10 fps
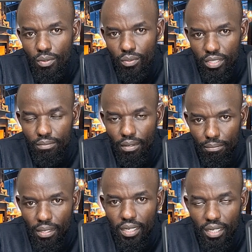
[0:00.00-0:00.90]
within my
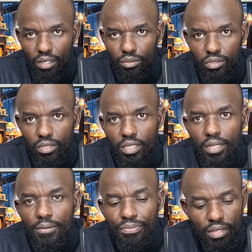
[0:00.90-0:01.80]
bank account.
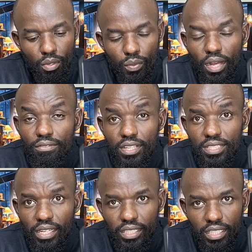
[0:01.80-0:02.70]
We have things like